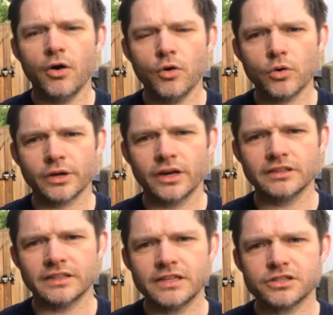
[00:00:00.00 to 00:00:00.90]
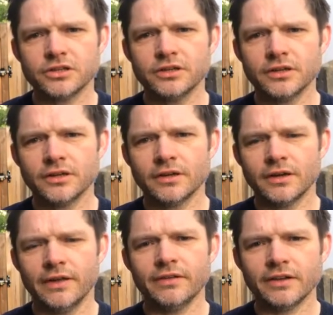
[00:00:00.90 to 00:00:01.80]
organisation
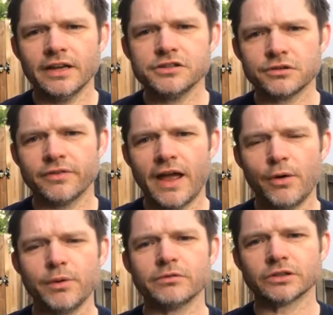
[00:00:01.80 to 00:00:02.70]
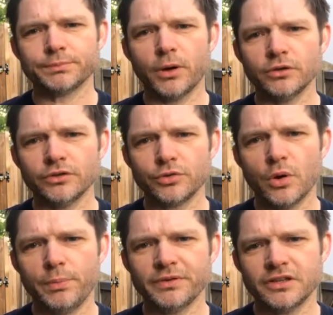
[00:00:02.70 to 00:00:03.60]
and the danger of how we respond
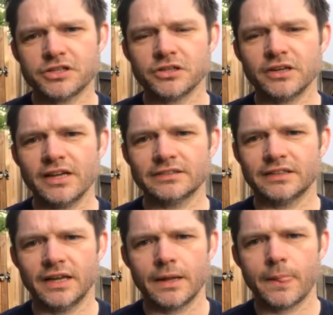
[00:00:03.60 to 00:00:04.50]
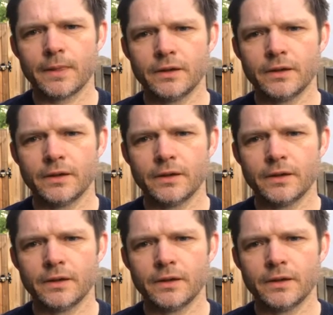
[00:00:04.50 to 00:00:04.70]
to opposition yesterday.